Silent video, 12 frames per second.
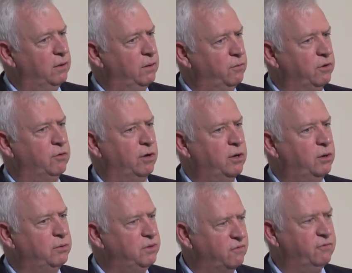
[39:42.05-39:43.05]
It would have created a
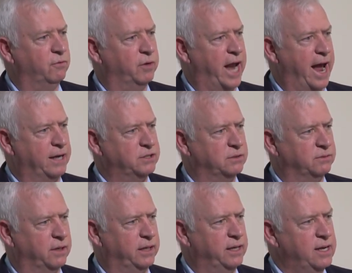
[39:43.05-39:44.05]
whole different reaction,
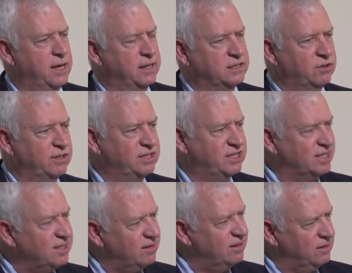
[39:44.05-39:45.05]
right? So I just
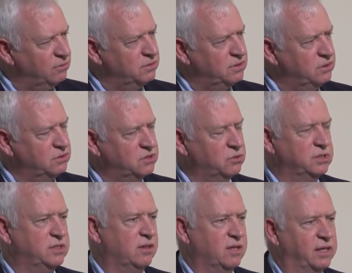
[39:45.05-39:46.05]
think that those
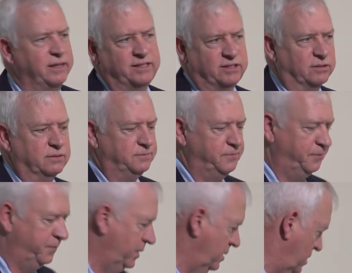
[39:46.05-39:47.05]
sorts of things are
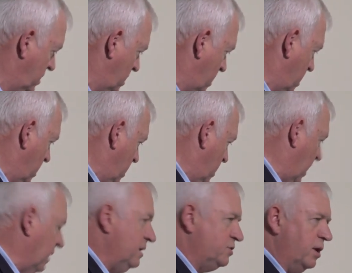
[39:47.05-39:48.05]

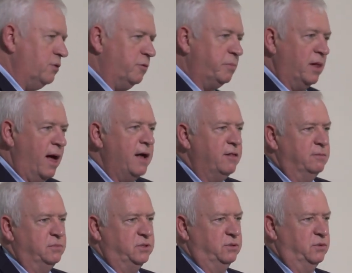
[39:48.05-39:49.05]
and trying to apply
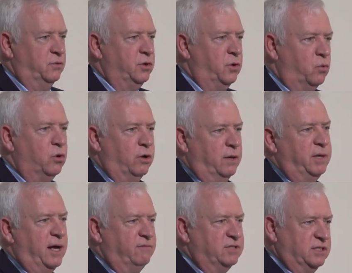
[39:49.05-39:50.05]
them to the real world. I mean,
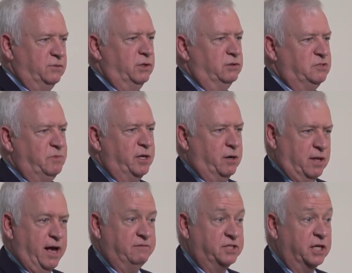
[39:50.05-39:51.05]
obviously, we spend our
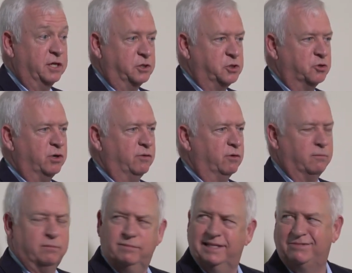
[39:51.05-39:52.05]
lives in a jury
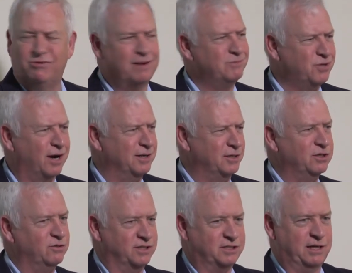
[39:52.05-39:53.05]
room. That's what I'm trying to
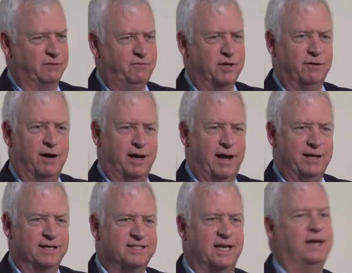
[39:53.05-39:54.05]
do, is figure out how do
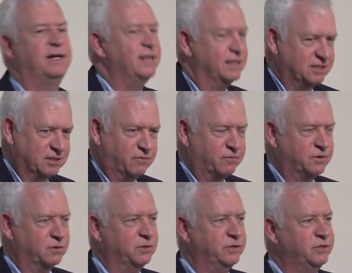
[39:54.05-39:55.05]
you take that stuff and
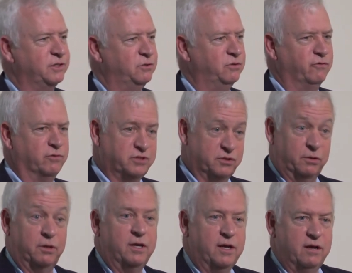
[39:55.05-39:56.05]
turn it into
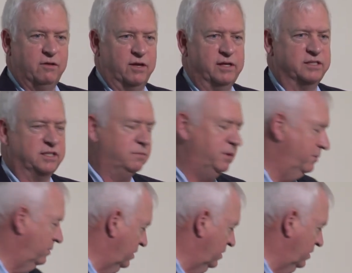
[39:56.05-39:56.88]
universal things that people